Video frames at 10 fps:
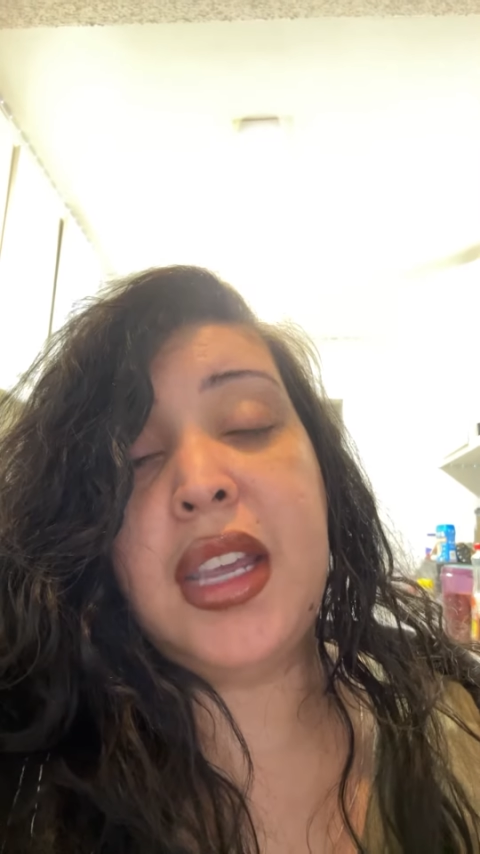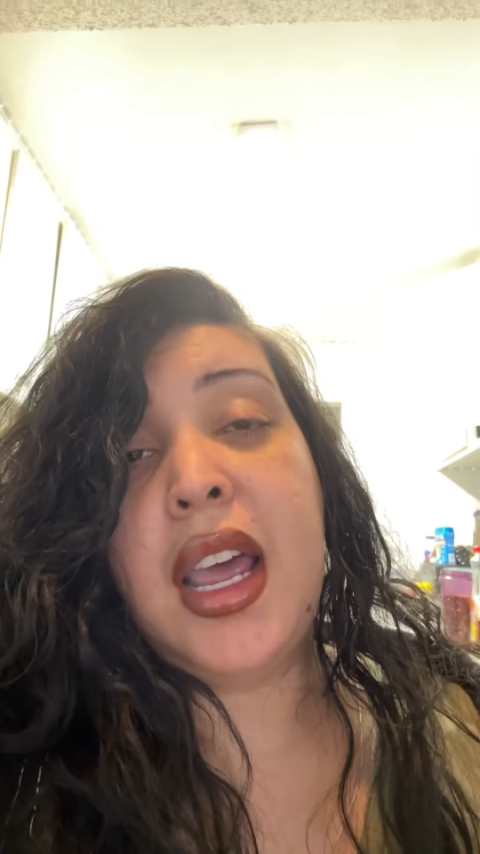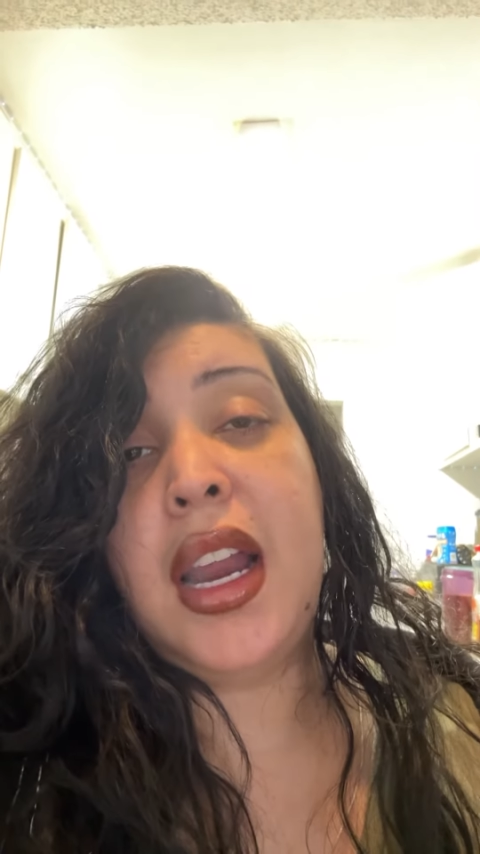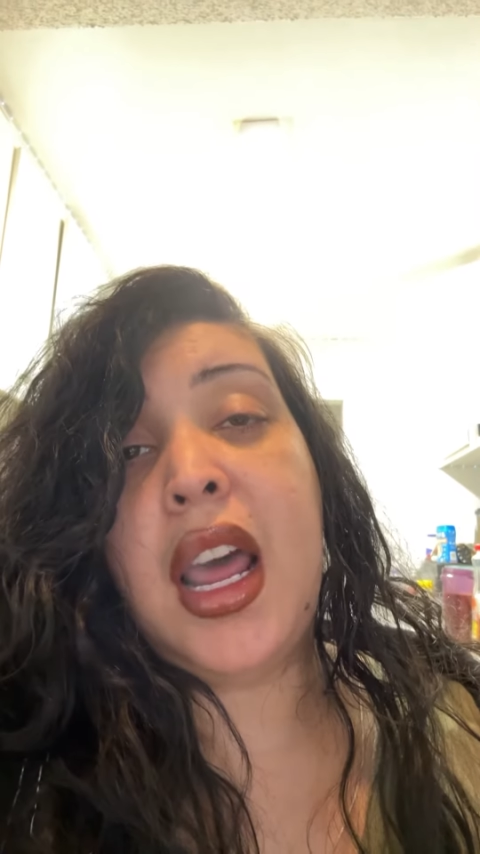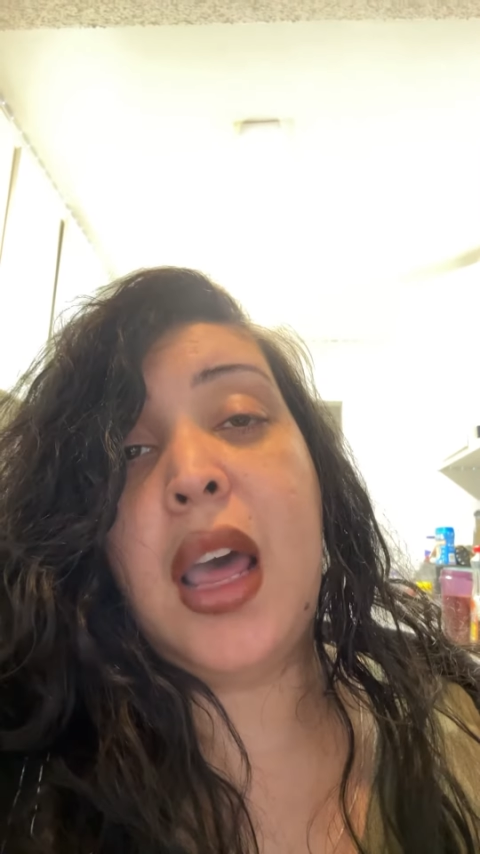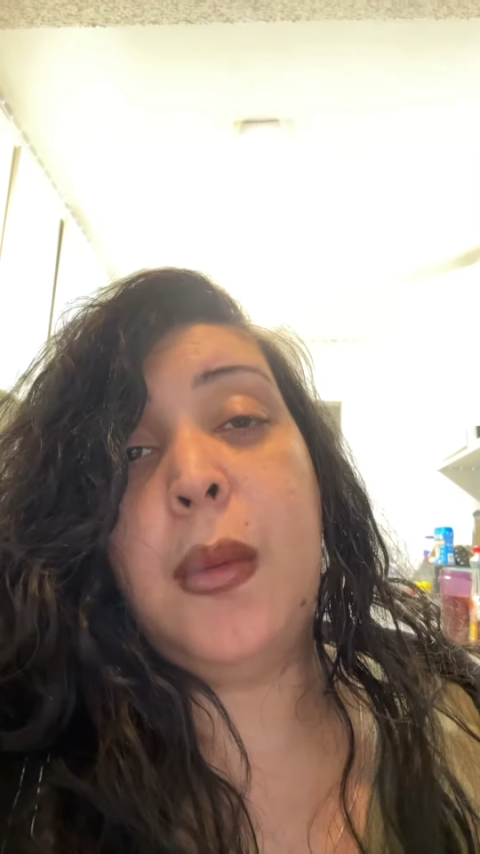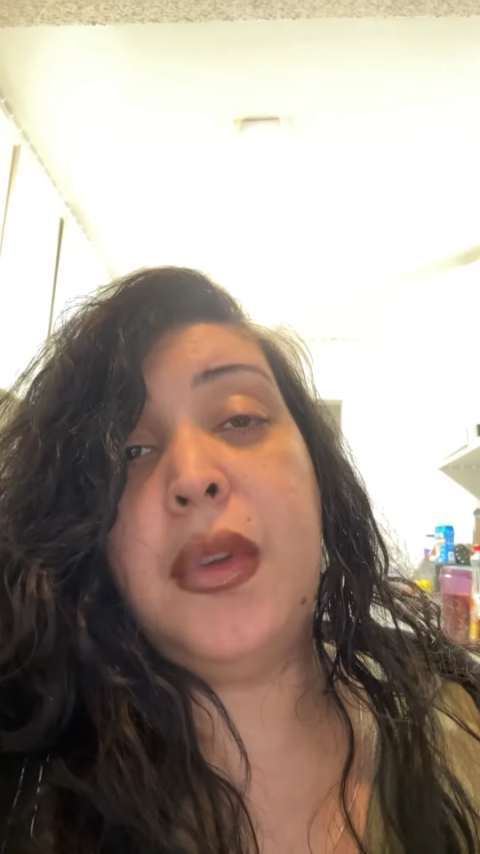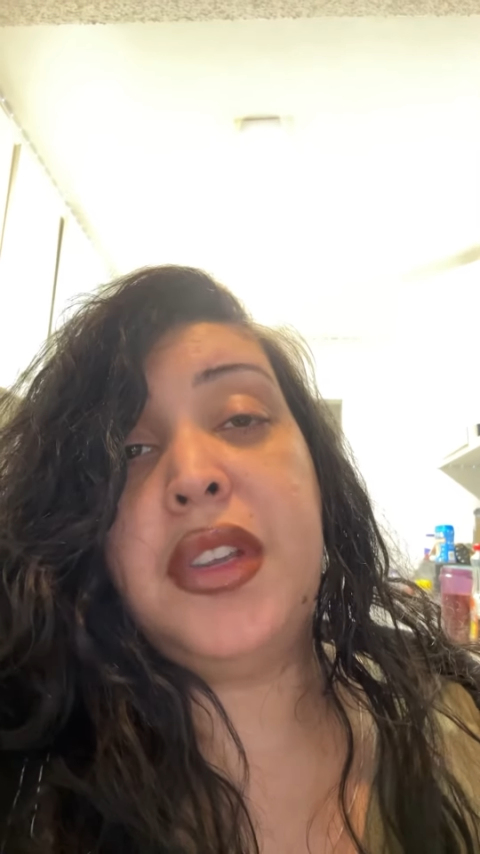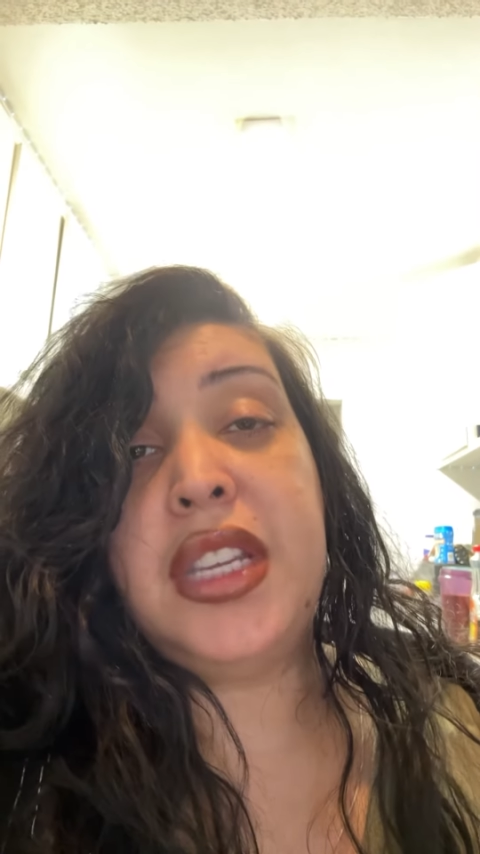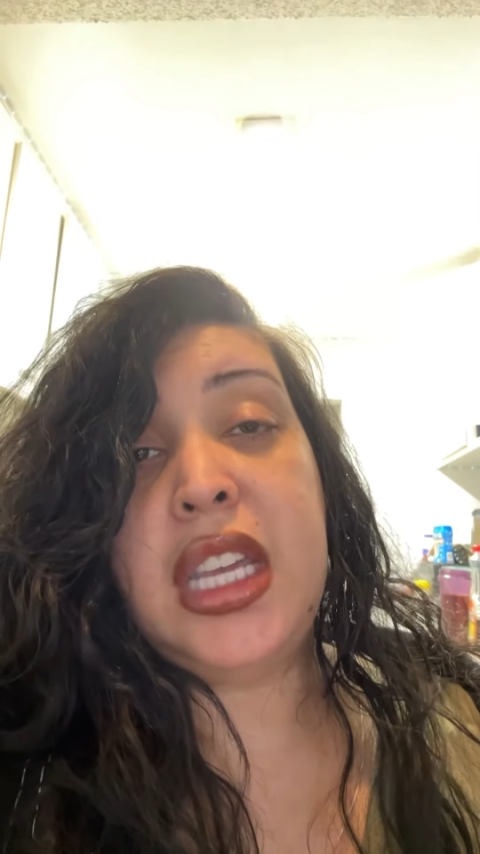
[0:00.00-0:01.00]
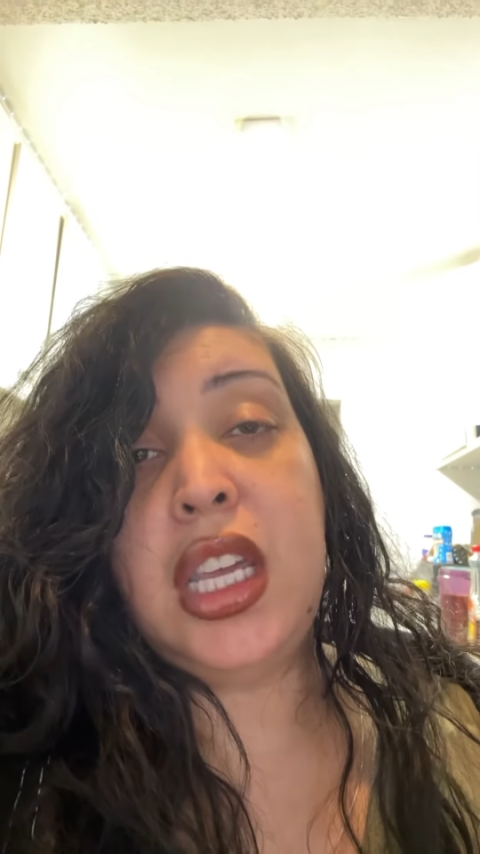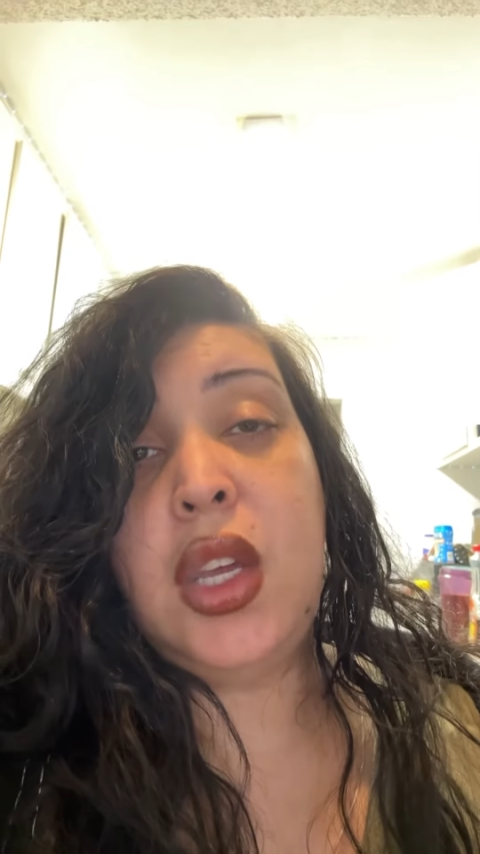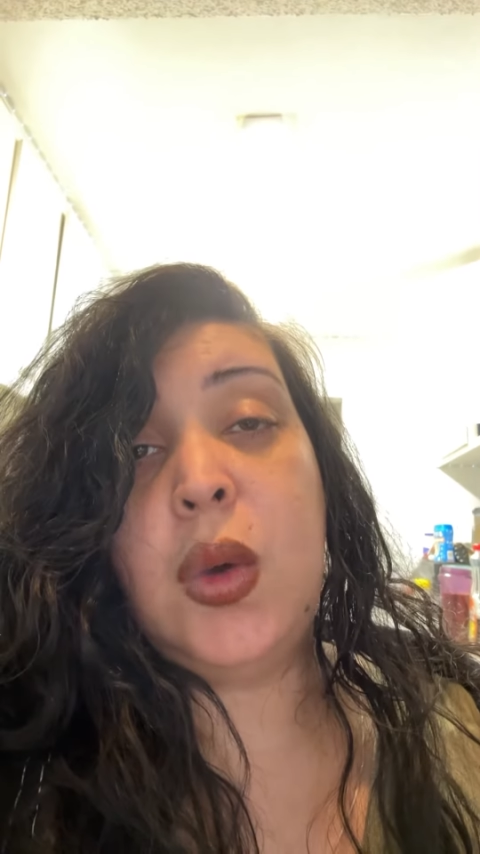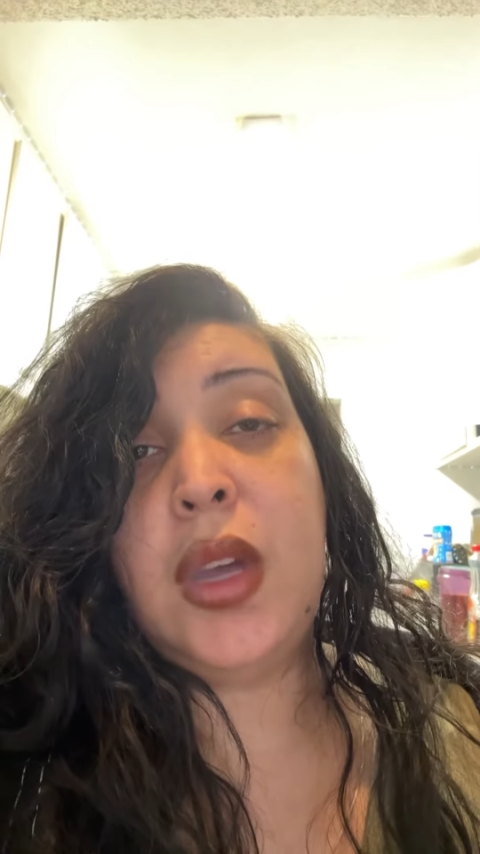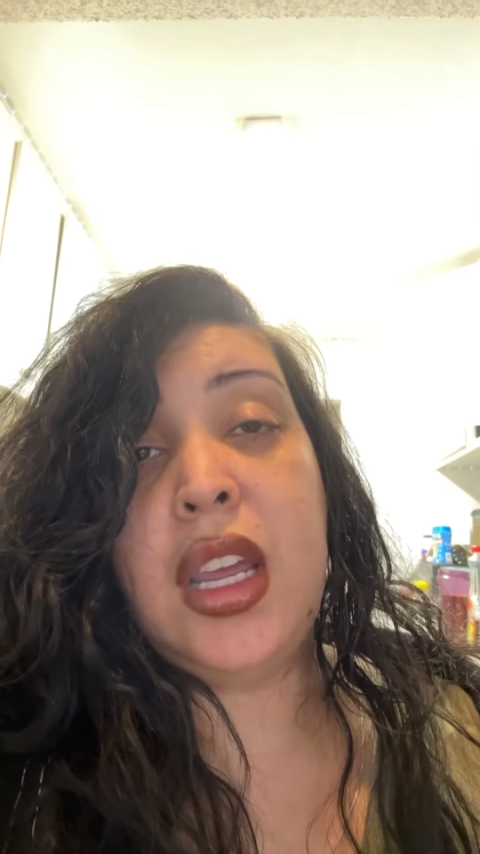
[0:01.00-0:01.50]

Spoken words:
and I will see you